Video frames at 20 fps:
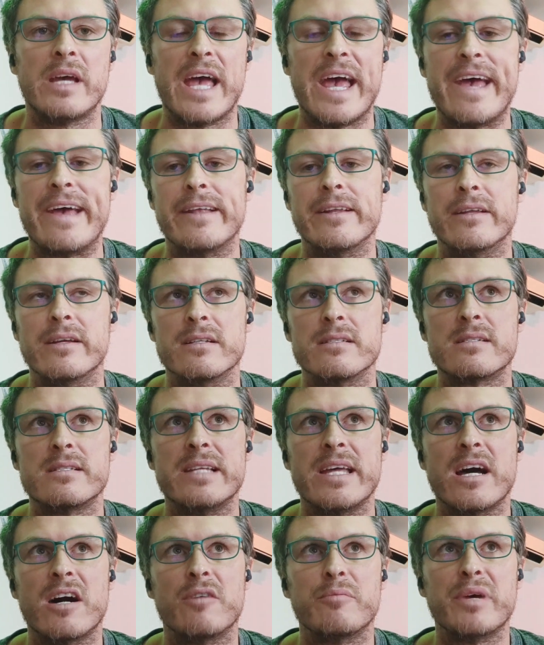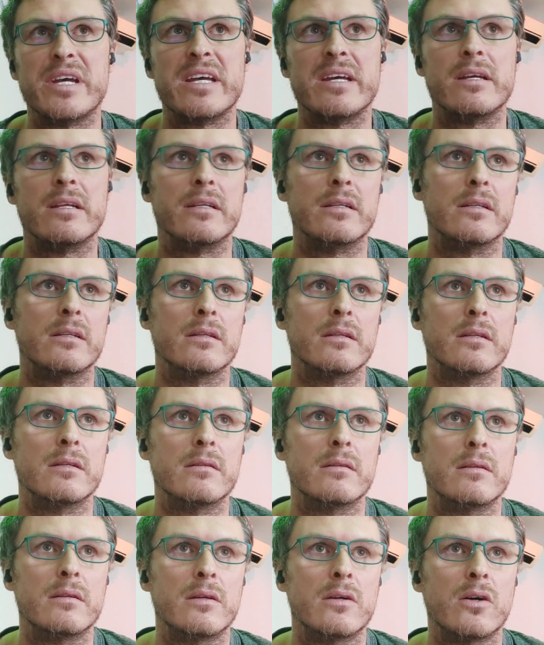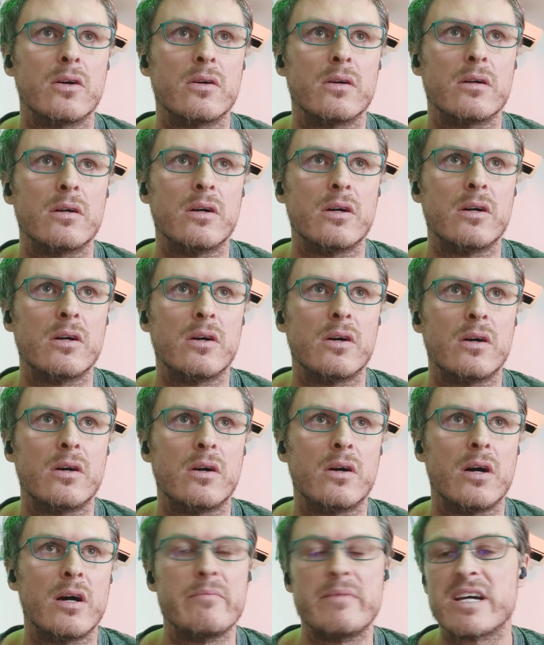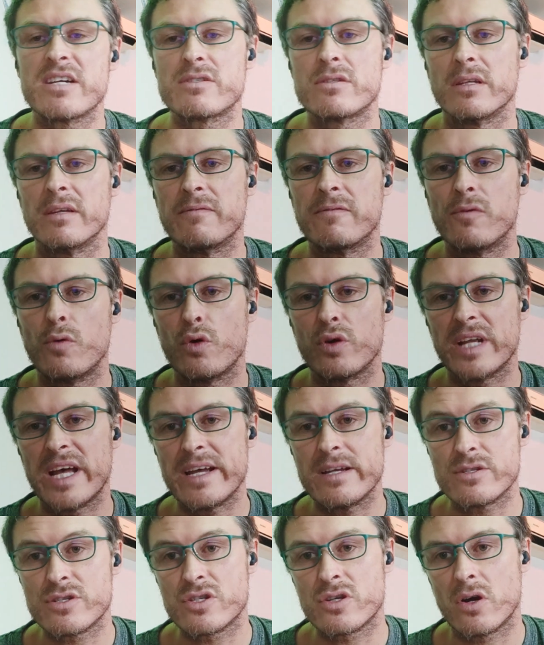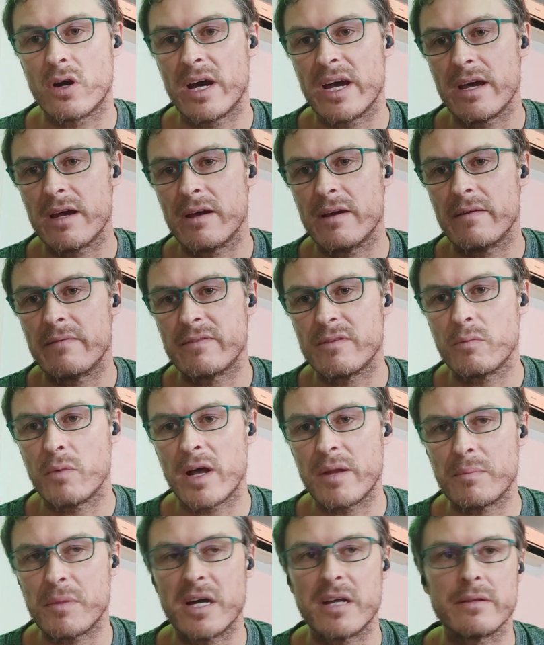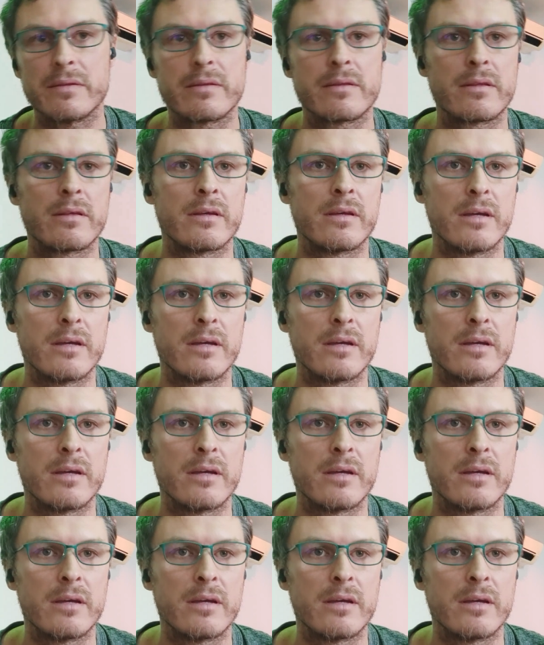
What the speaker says: And it's now been, I'm actually 4 days shy of the 1 month.